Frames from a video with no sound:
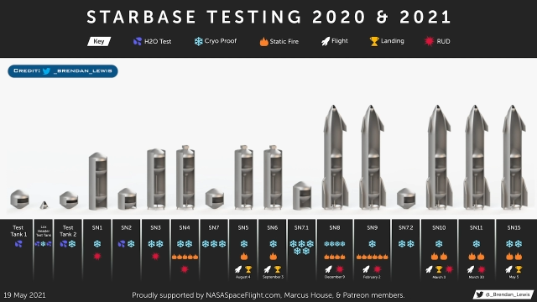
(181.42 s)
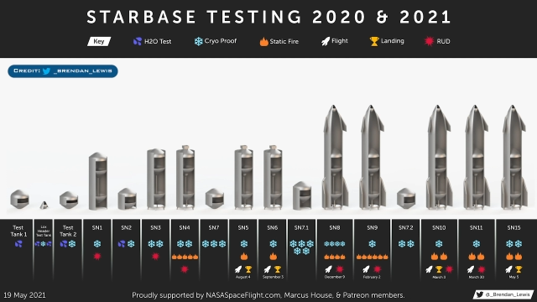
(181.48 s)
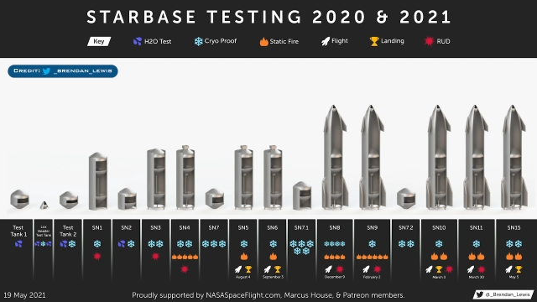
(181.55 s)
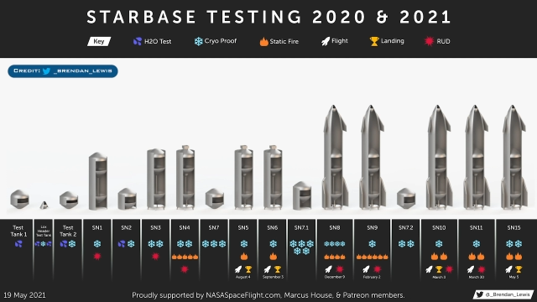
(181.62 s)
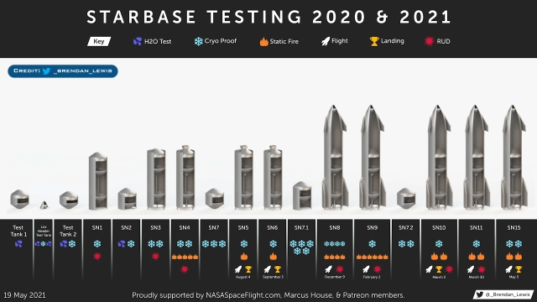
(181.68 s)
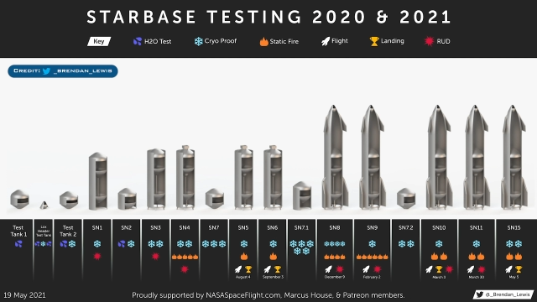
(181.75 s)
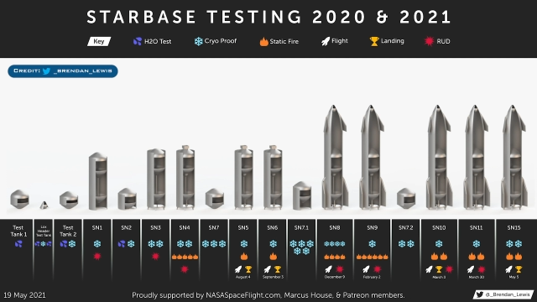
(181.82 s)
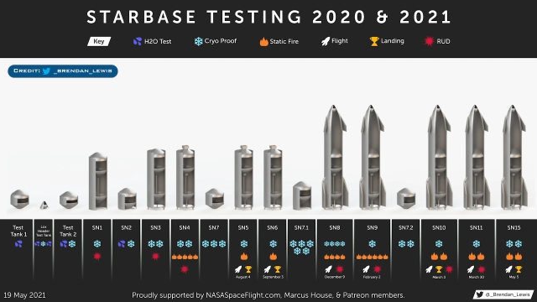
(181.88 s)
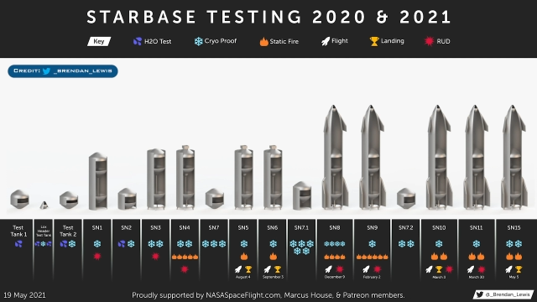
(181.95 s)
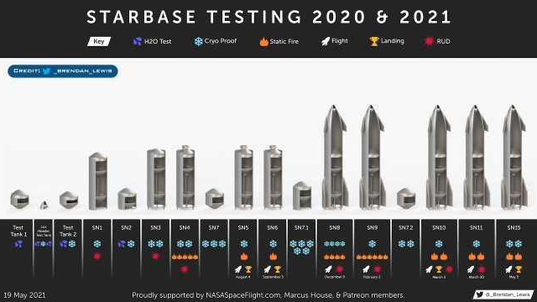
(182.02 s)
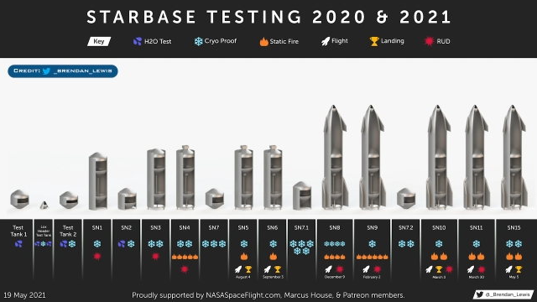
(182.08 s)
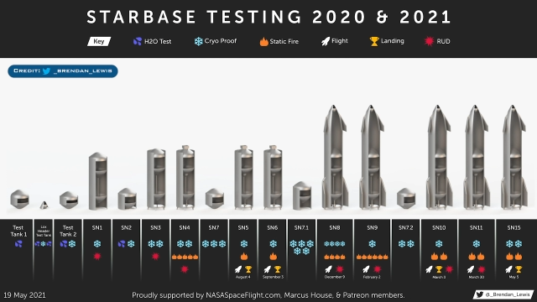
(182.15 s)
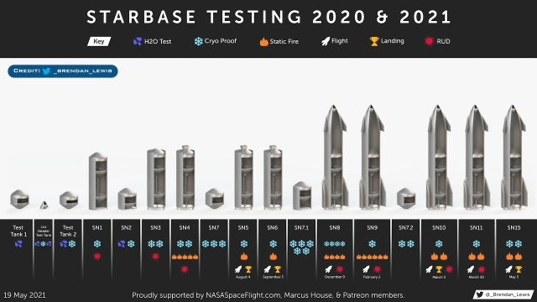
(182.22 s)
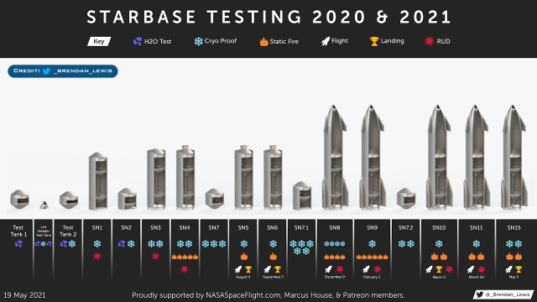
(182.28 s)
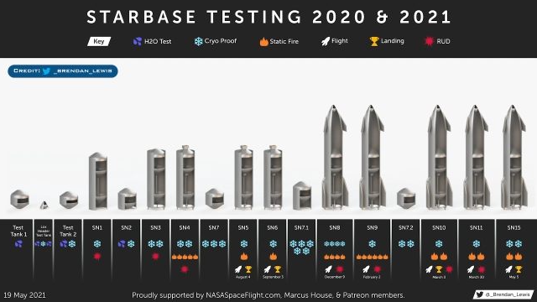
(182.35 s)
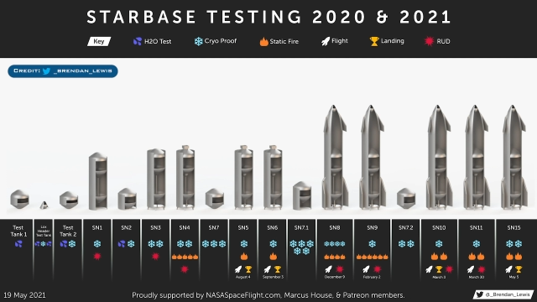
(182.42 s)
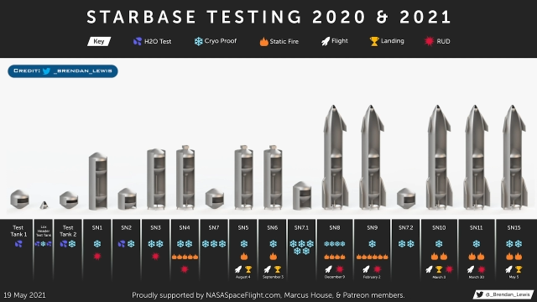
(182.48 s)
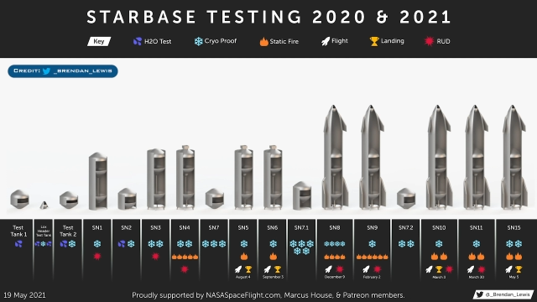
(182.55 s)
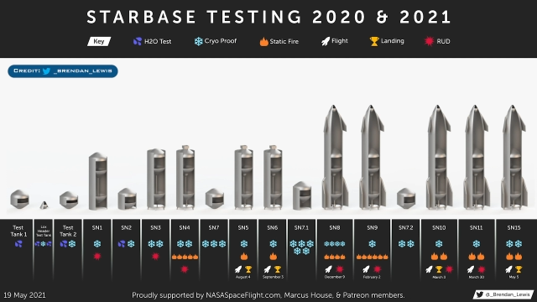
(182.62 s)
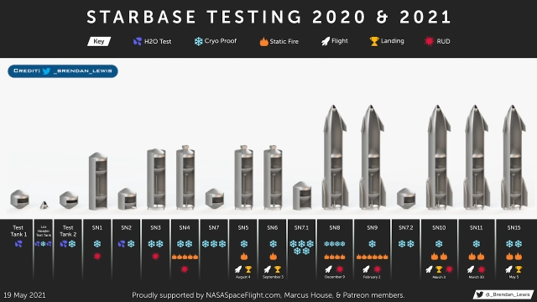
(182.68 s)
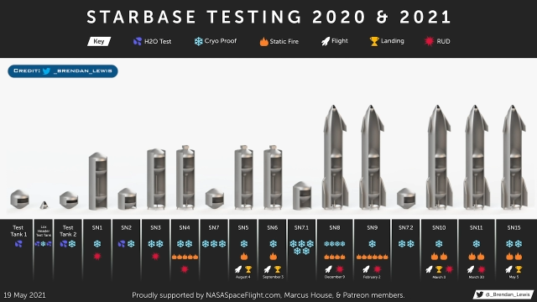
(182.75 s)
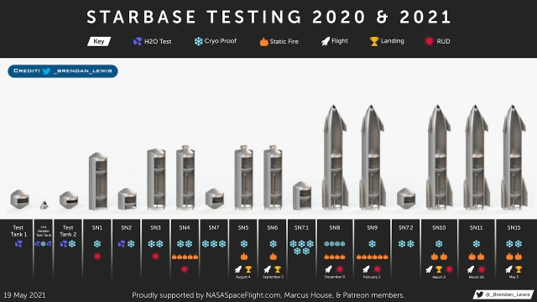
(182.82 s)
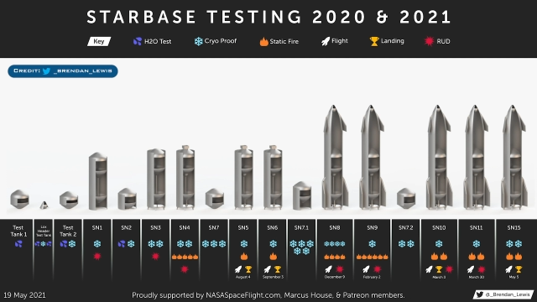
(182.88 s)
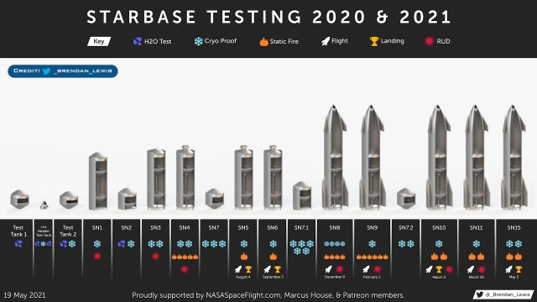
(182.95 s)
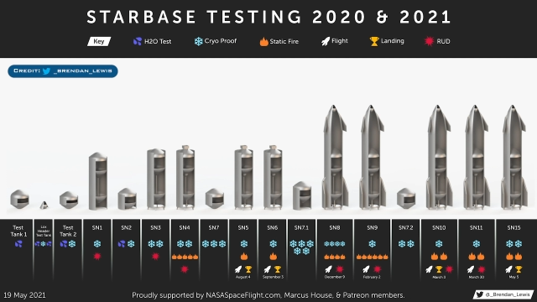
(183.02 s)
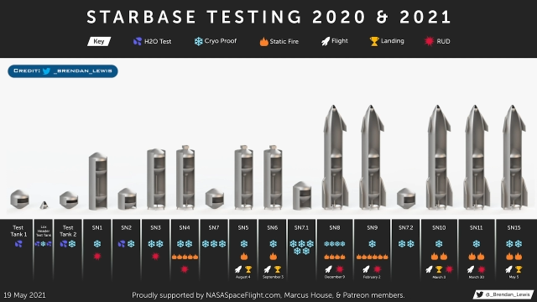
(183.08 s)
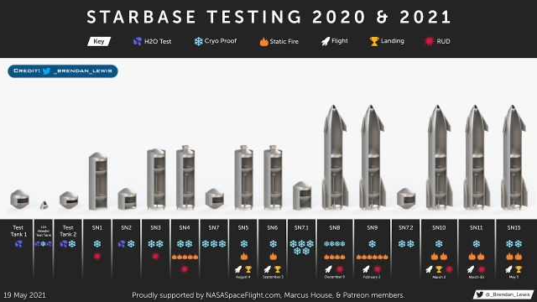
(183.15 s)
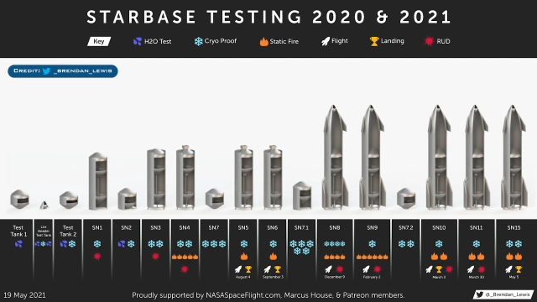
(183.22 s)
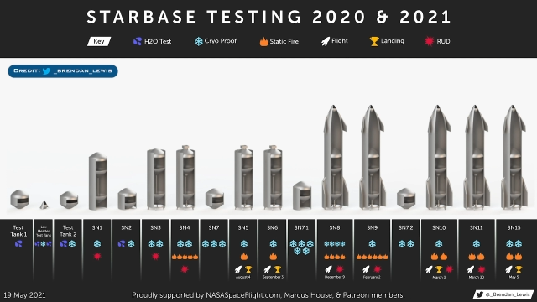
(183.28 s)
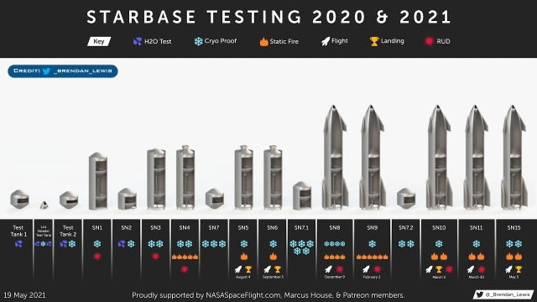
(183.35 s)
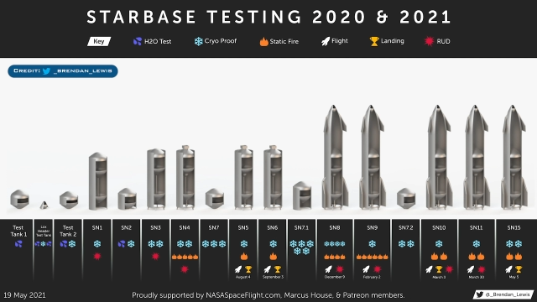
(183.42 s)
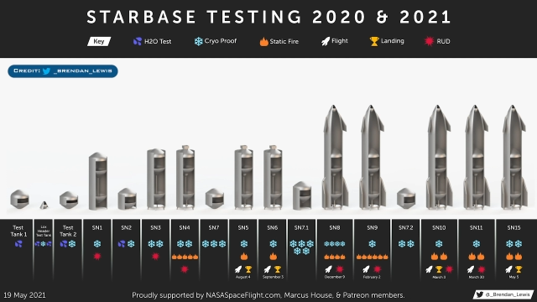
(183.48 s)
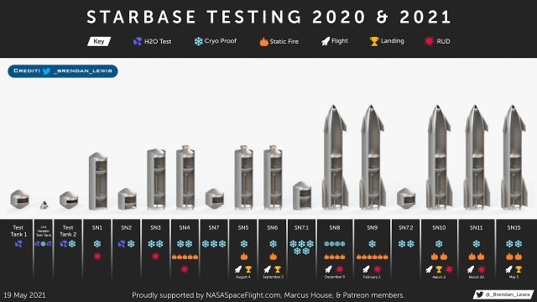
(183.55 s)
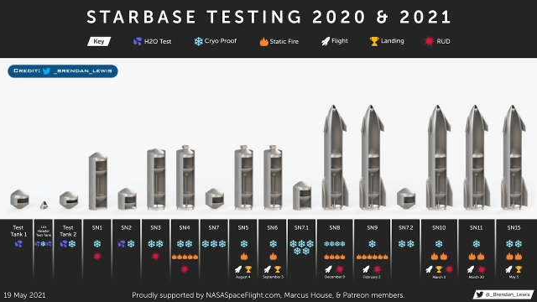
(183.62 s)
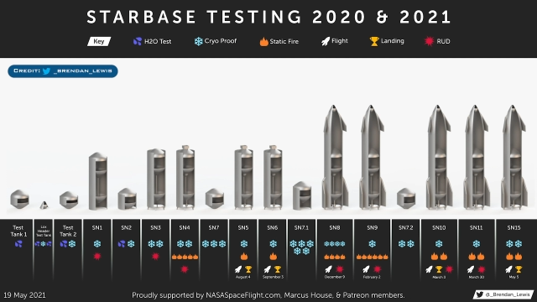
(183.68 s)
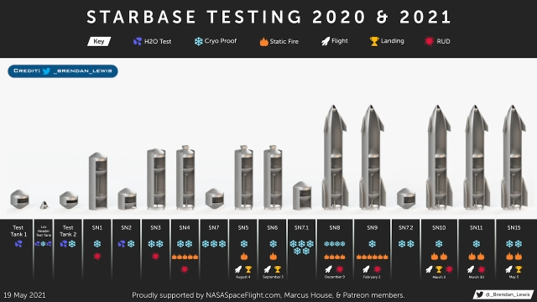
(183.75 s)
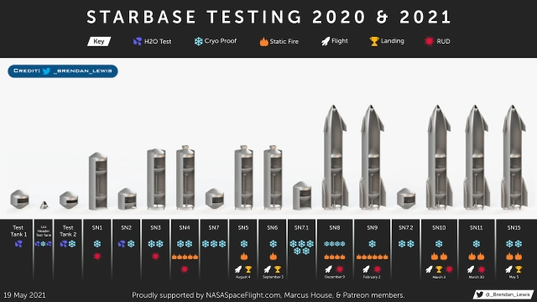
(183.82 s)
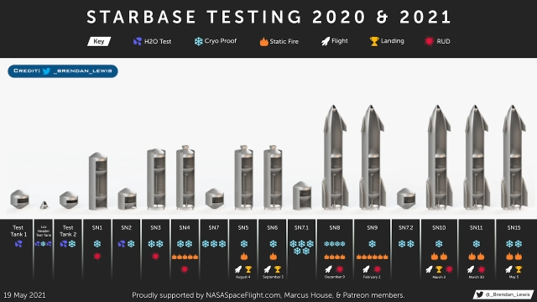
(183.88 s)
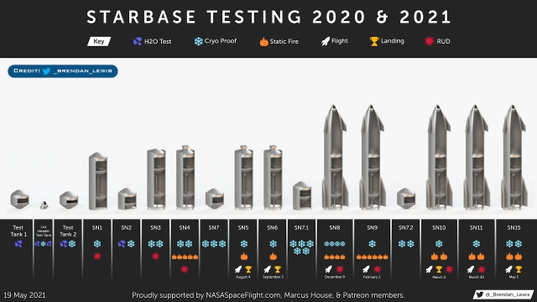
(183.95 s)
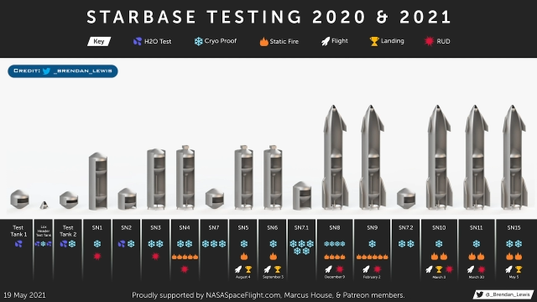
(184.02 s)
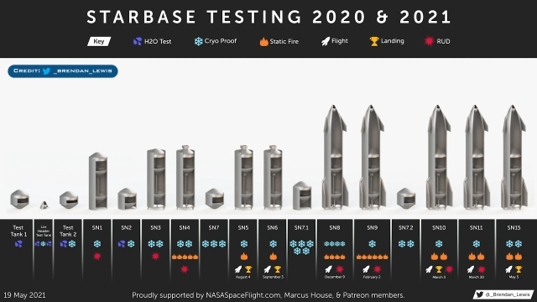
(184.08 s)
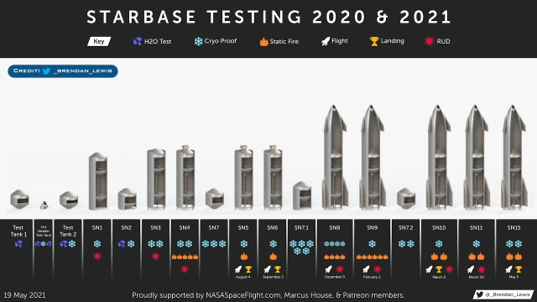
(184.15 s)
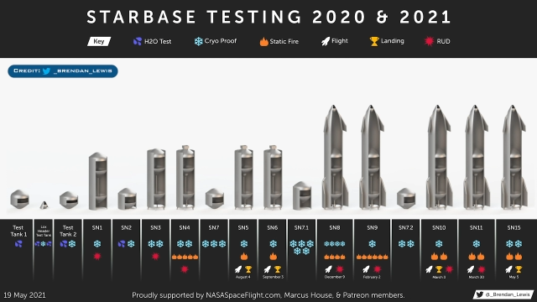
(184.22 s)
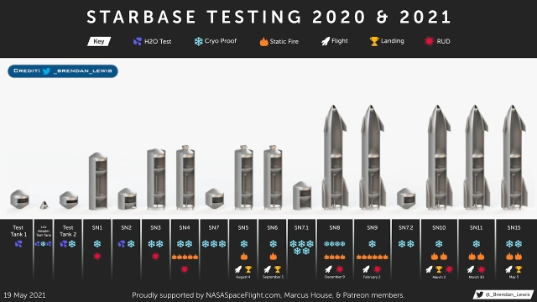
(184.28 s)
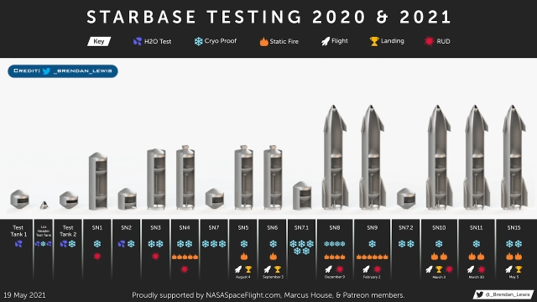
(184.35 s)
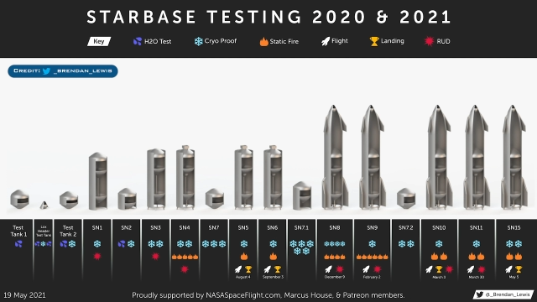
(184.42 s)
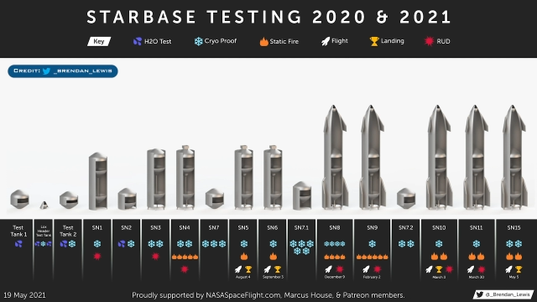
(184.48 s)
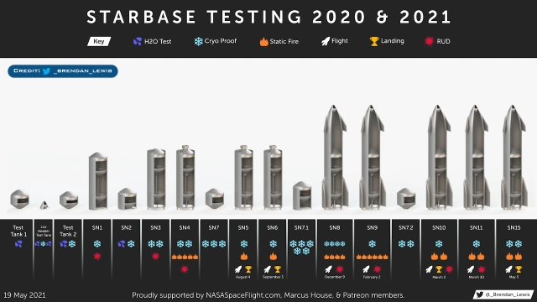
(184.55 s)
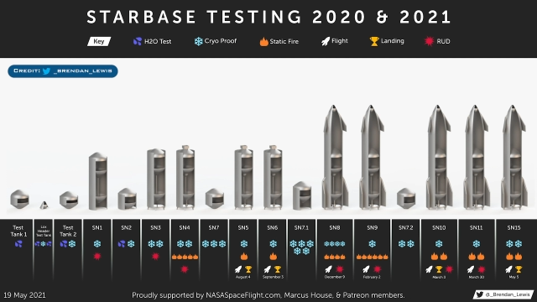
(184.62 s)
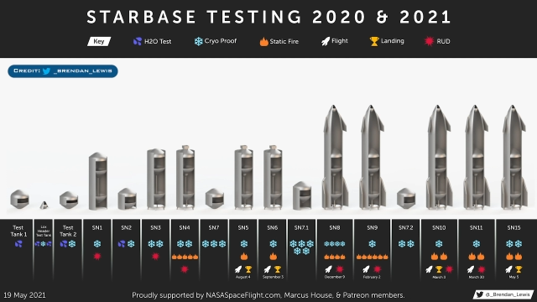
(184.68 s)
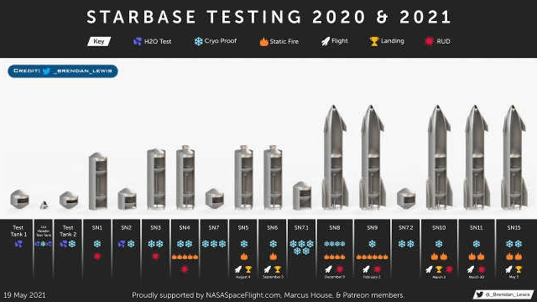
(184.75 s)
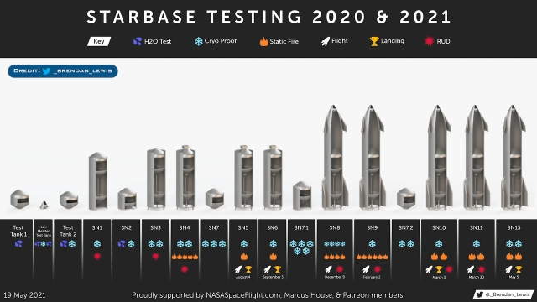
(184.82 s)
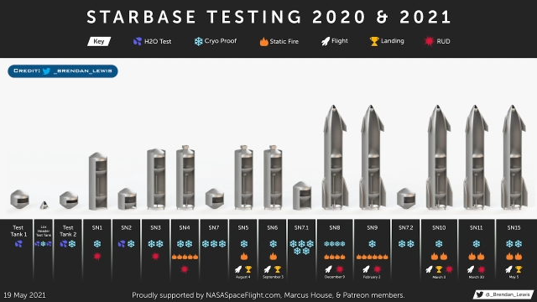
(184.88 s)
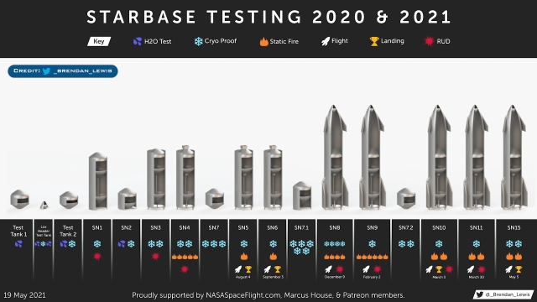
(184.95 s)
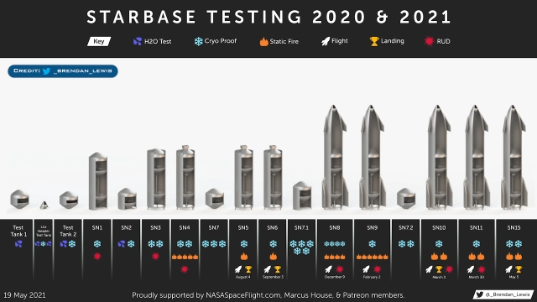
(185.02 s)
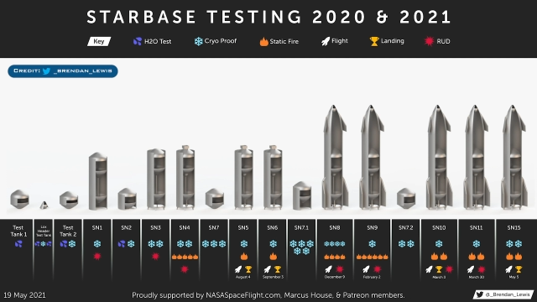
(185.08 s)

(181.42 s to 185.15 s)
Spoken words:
Nobody's mouth can be seen.